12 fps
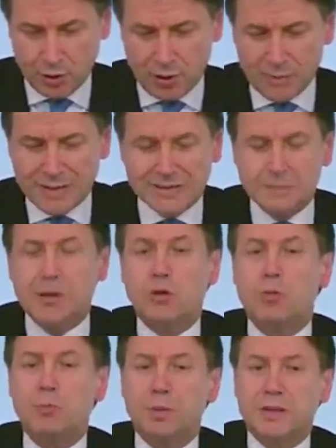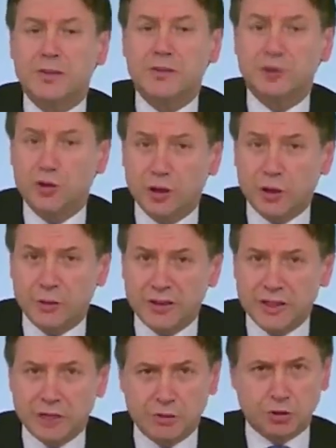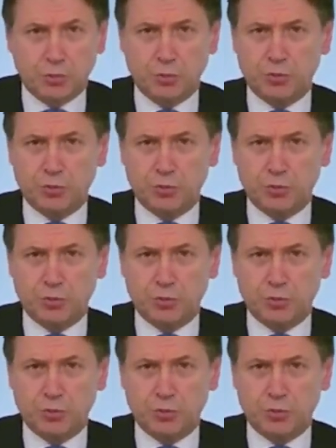he put the whole country into lockdown